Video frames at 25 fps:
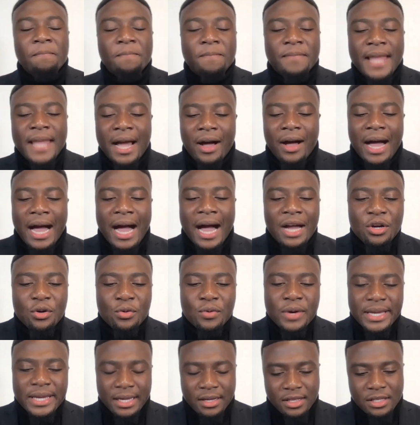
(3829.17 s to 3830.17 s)
Now, how do
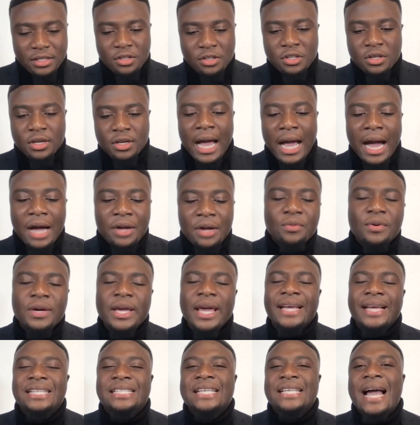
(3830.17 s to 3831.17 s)
we
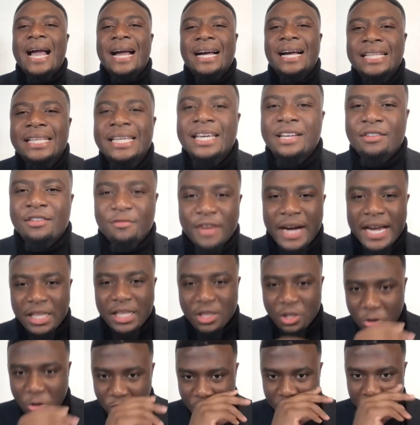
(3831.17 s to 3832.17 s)
exactly invite
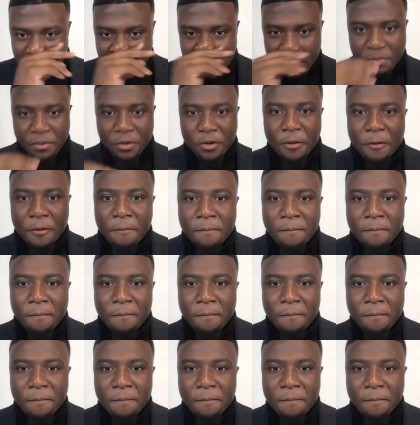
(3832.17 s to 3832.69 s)
those people?